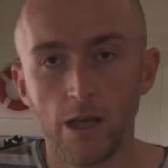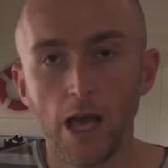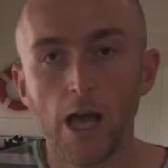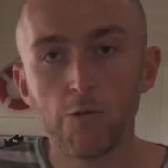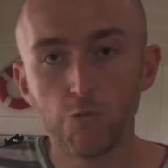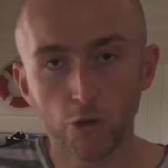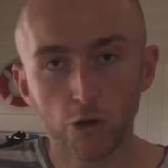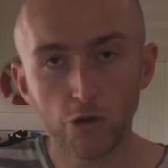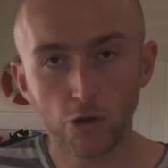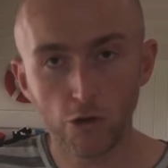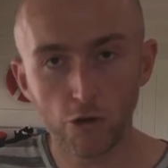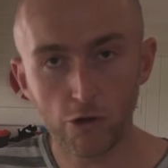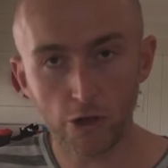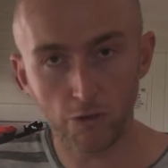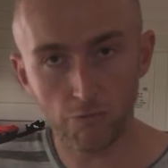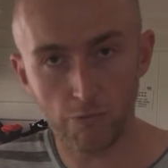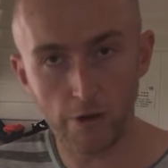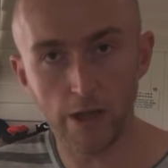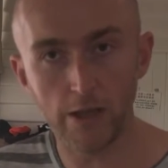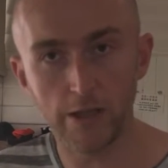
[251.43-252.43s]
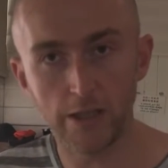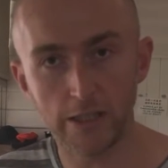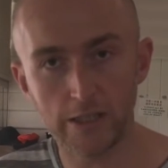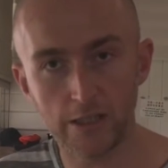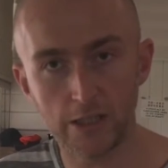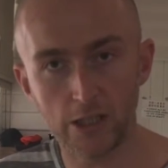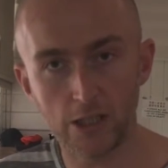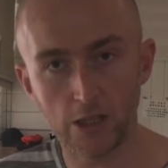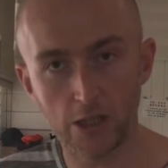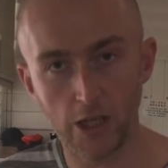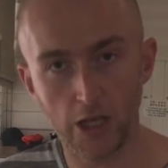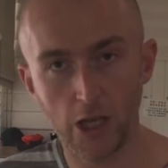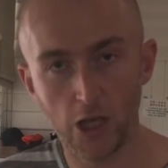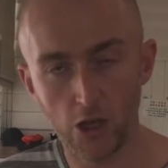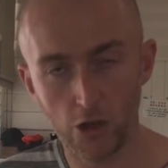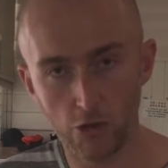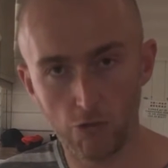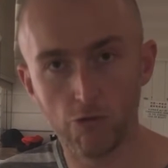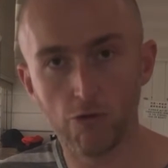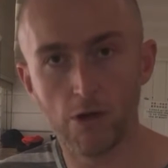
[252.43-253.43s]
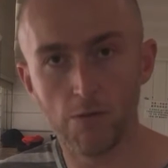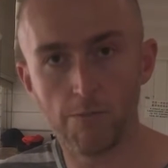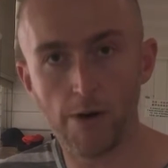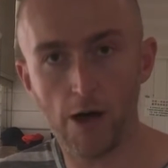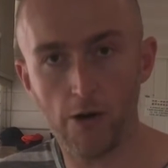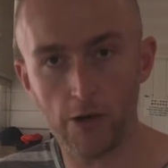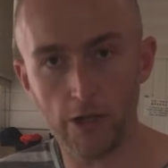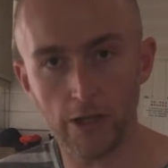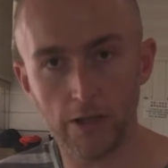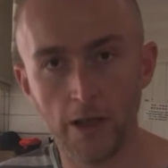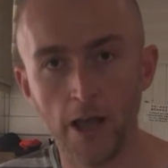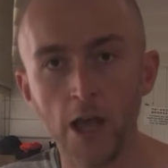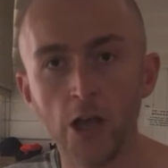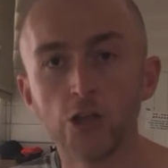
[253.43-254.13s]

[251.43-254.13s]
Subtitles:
and what you can realistically do about it.